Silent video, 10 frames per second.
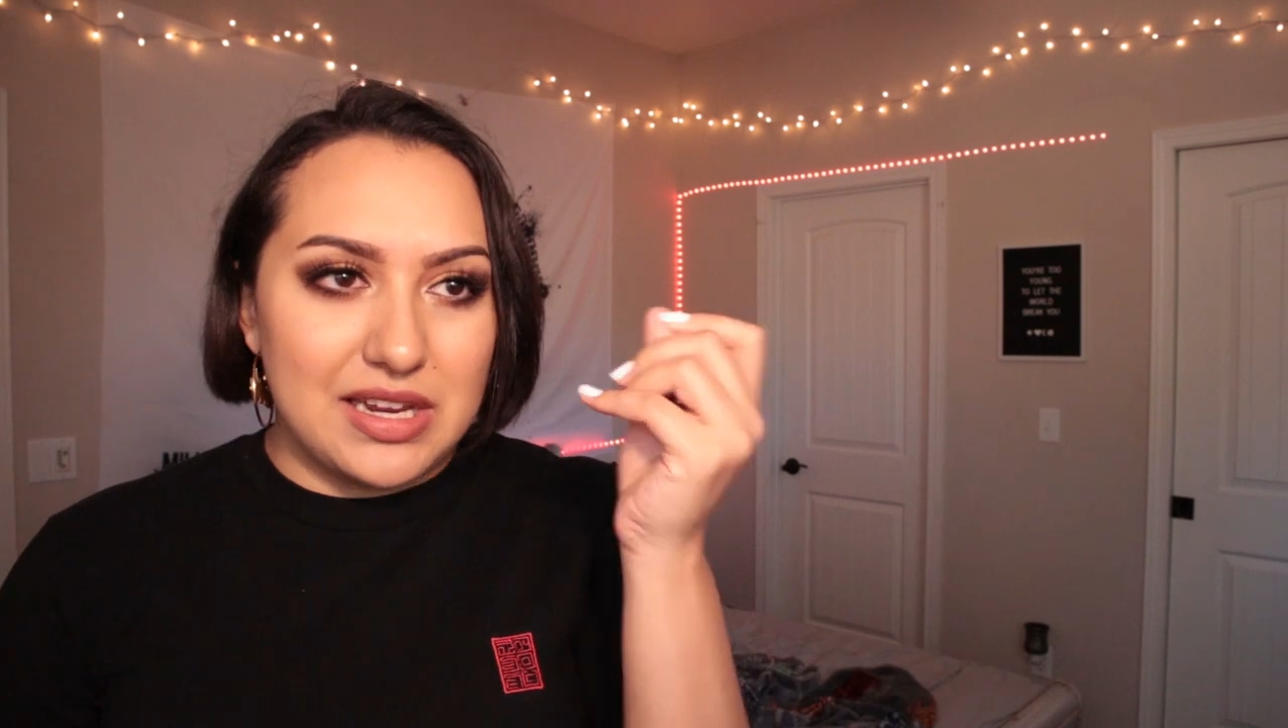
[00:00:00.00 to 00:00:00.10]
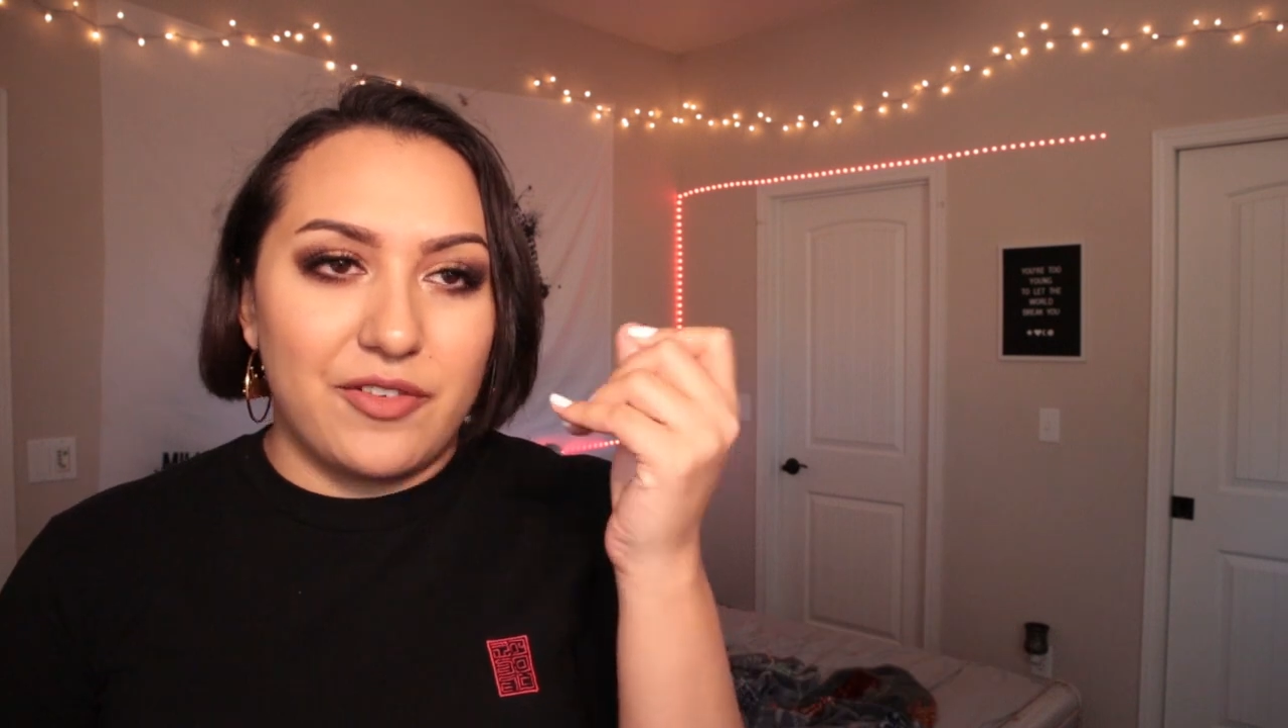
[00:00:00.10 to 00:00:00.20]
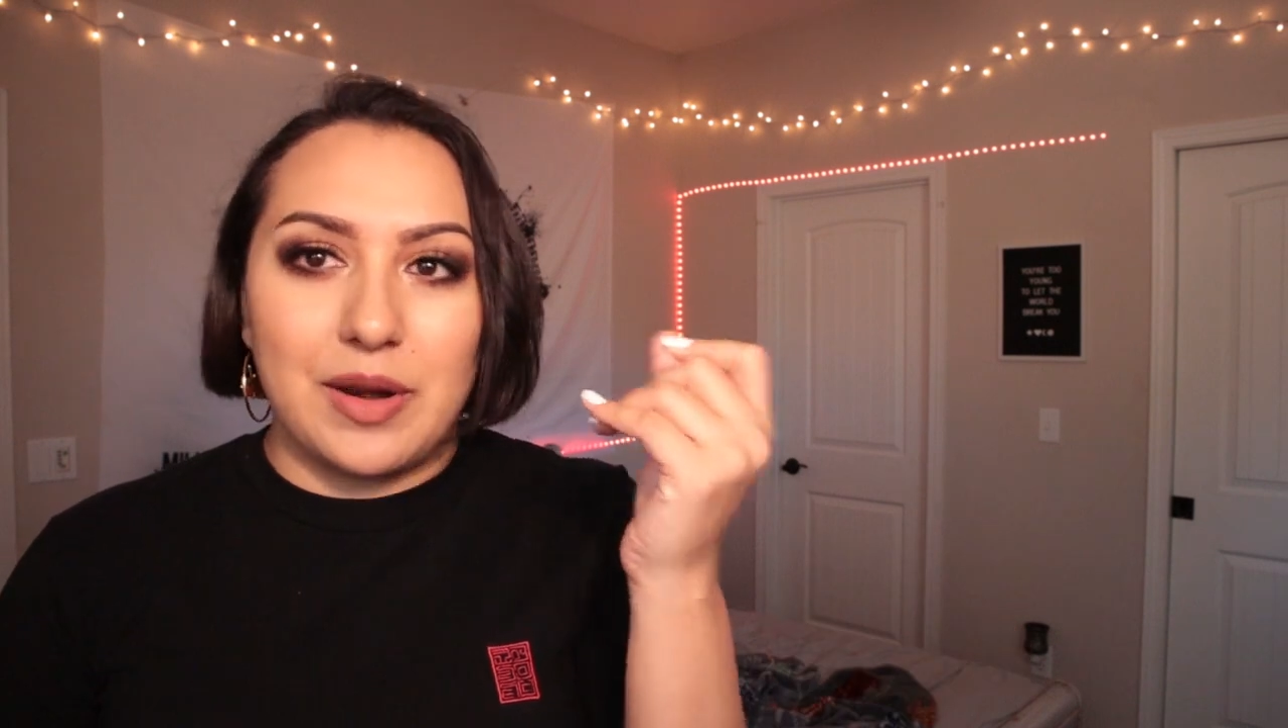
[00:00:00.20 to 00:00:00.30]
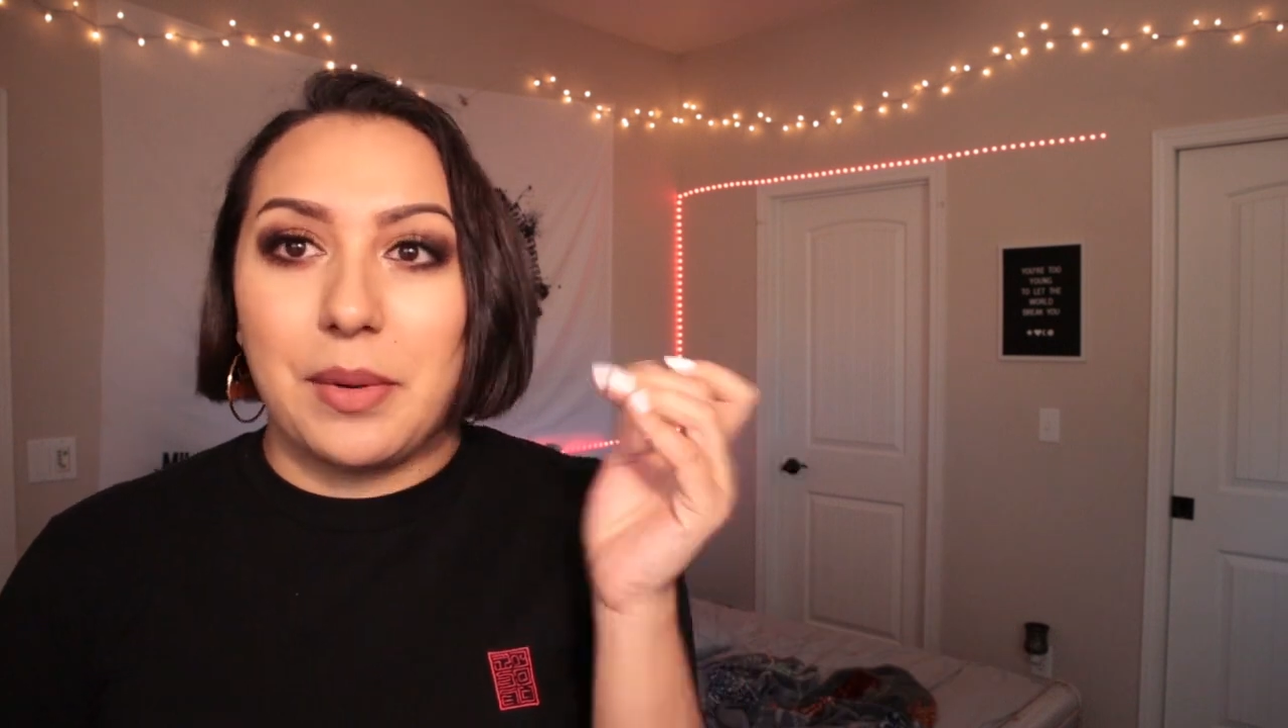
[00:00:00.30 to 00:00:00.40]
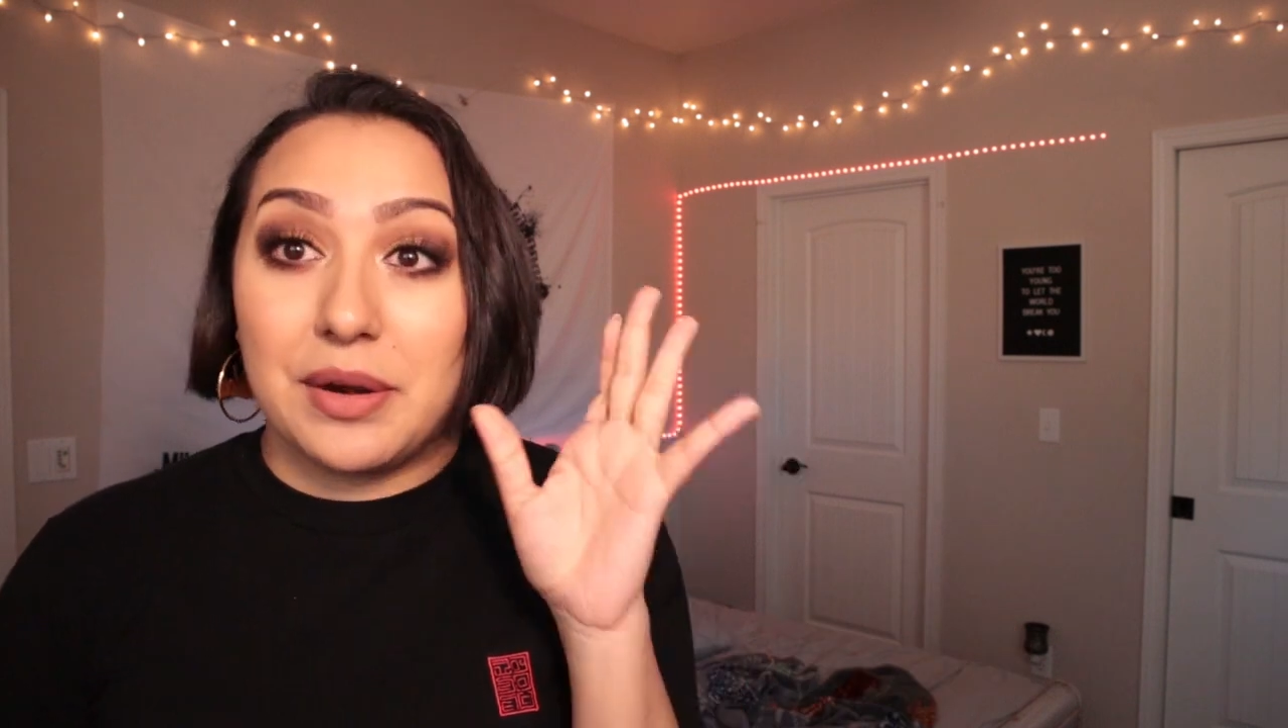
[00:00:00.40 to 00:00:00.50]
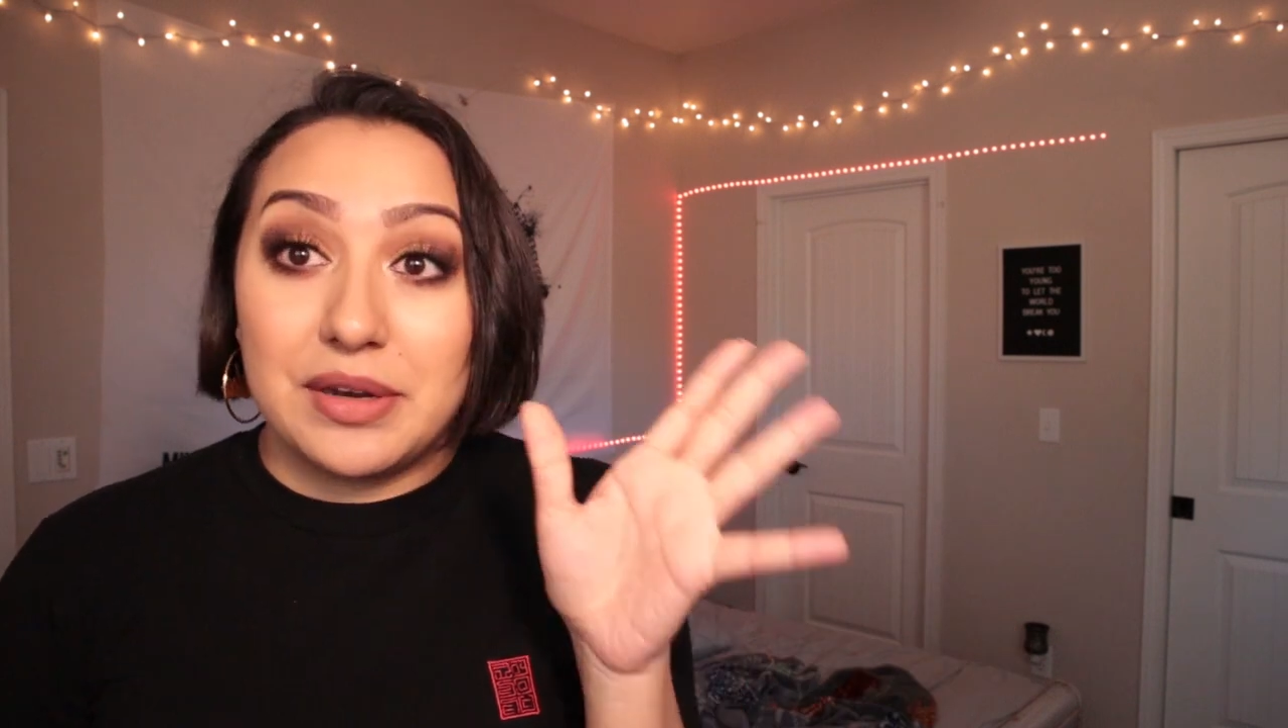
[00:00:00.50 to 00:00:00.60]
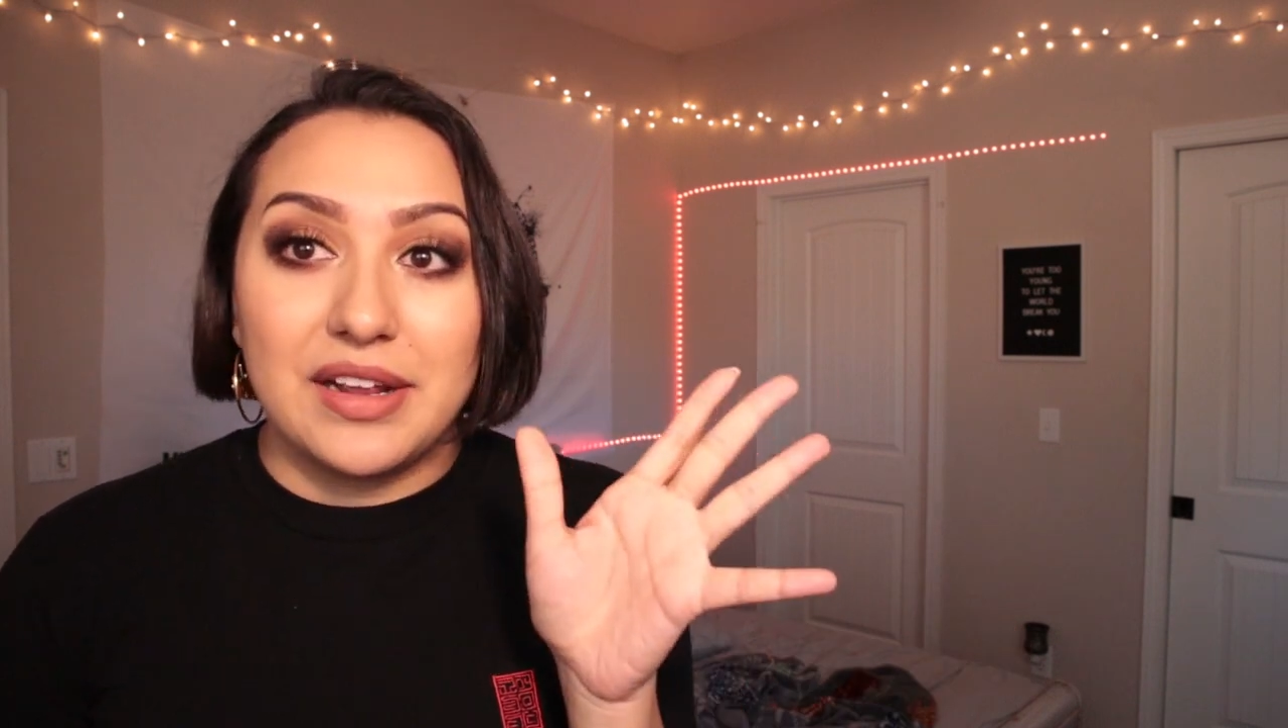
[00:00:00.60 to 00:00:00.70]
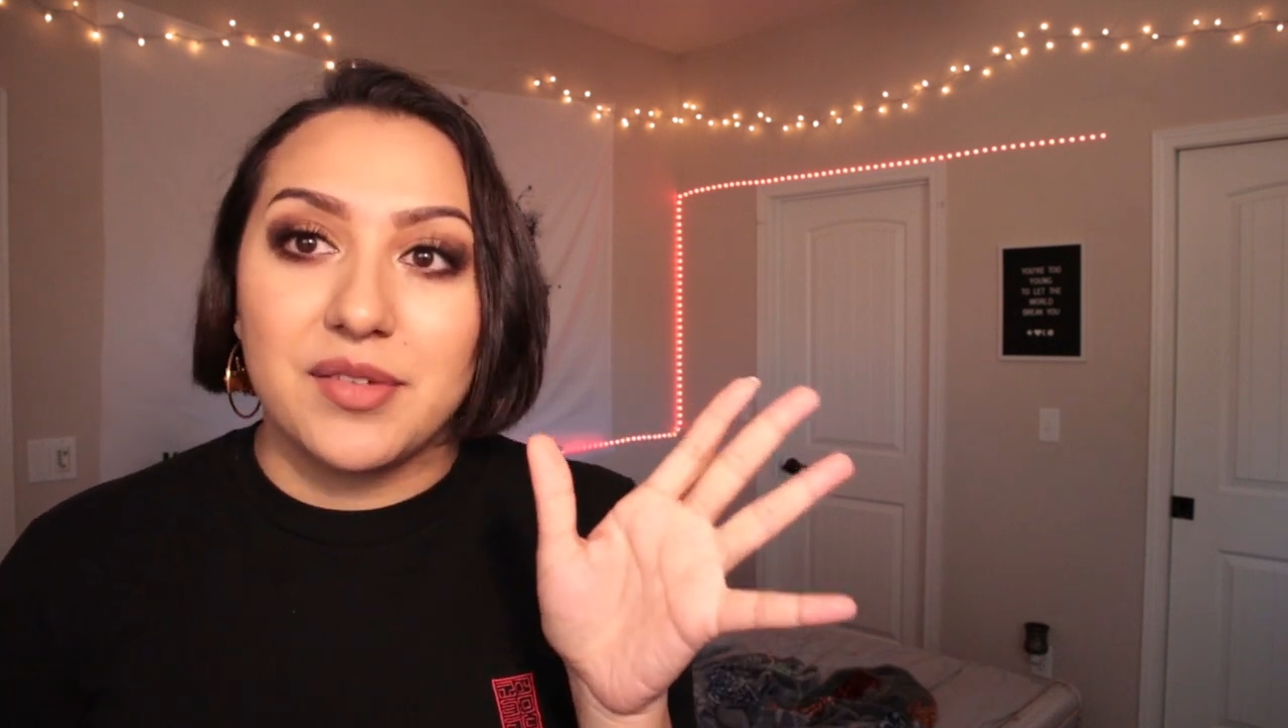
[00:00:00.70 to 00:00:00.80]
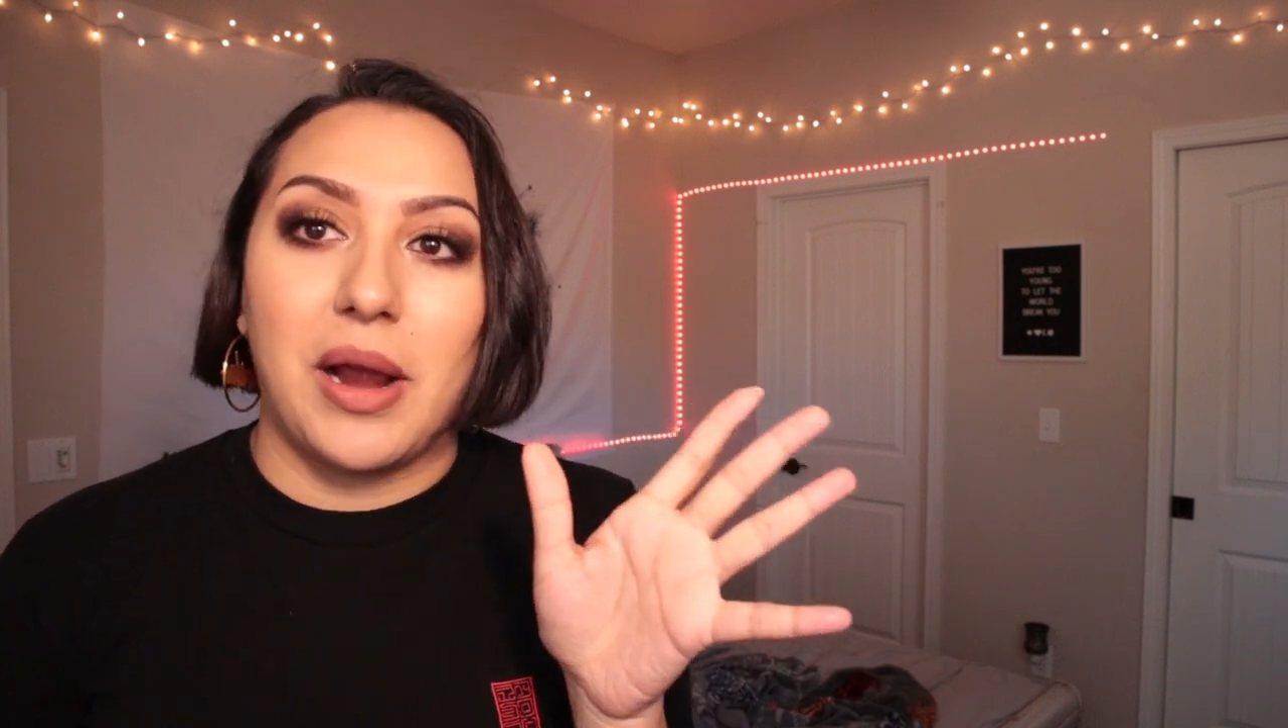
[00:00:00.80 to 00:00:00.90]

different about a dance